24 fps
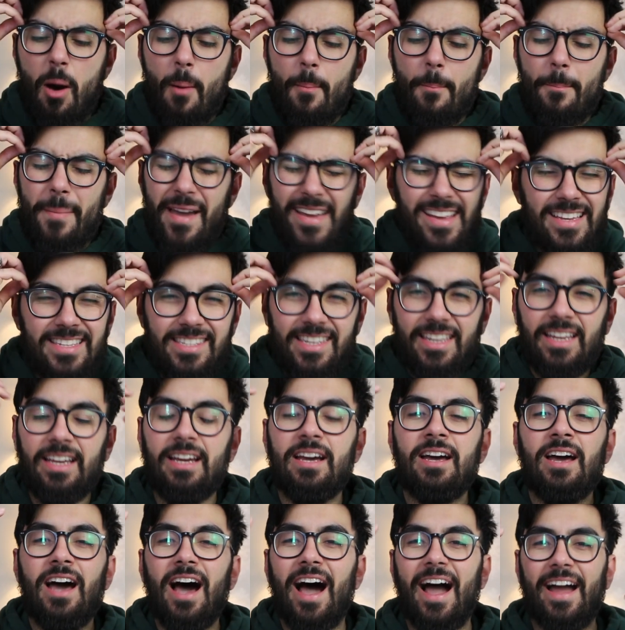
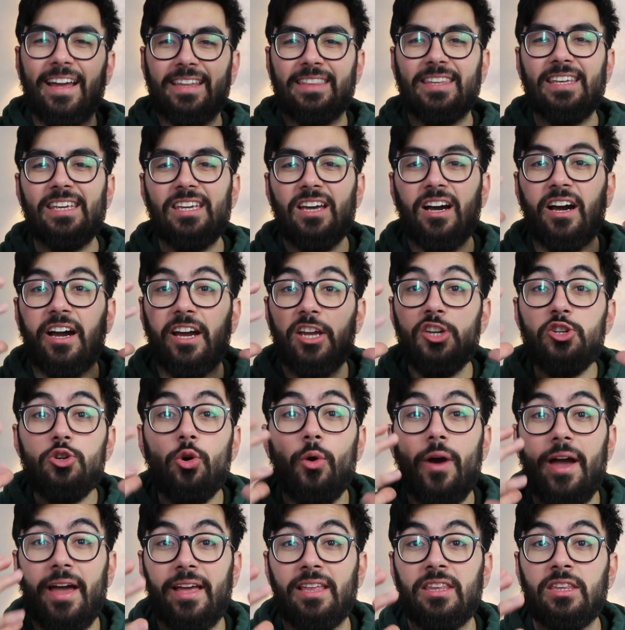amazing idea in
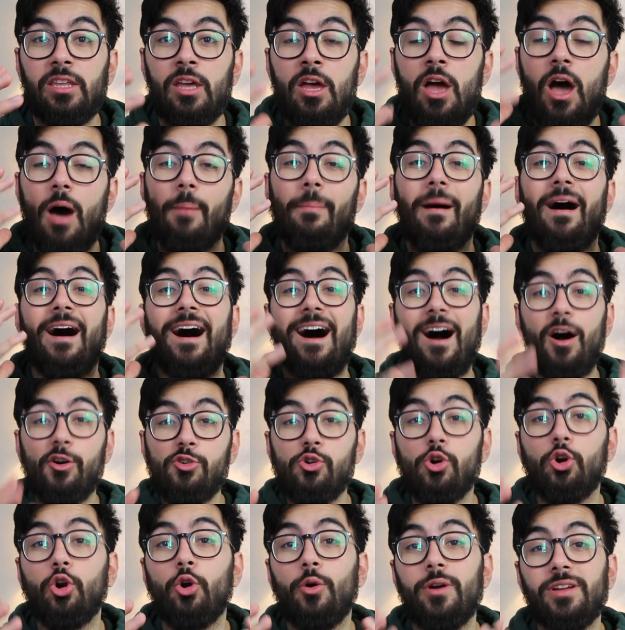your head about how
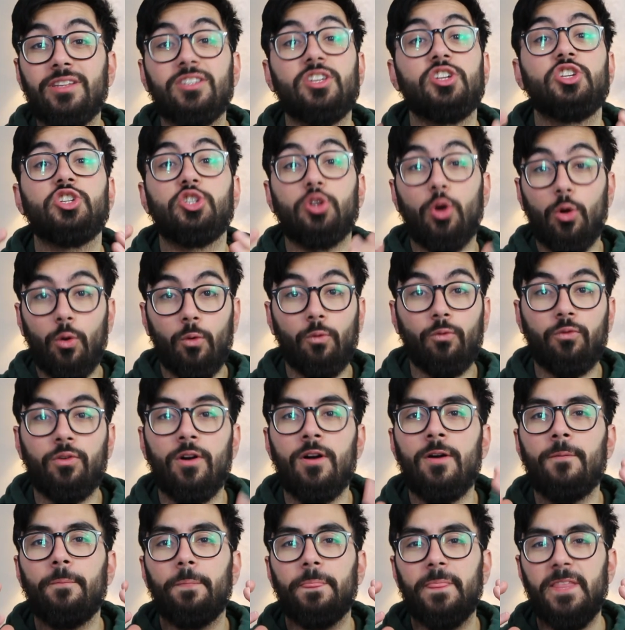you're going to solve
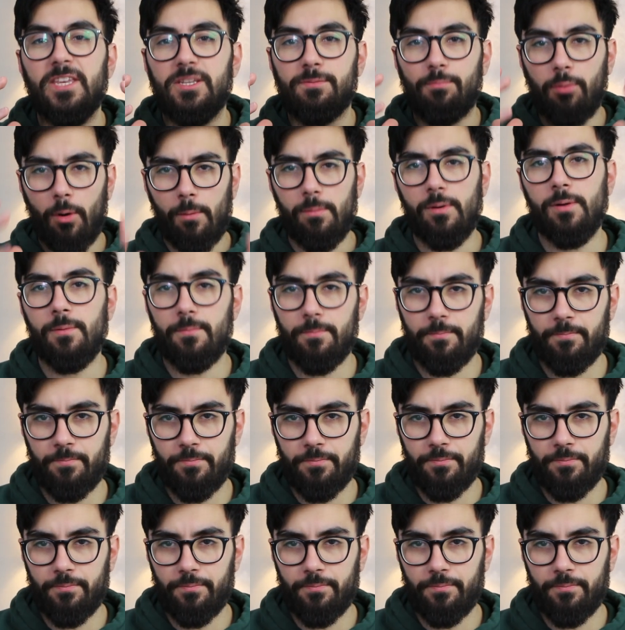this problem.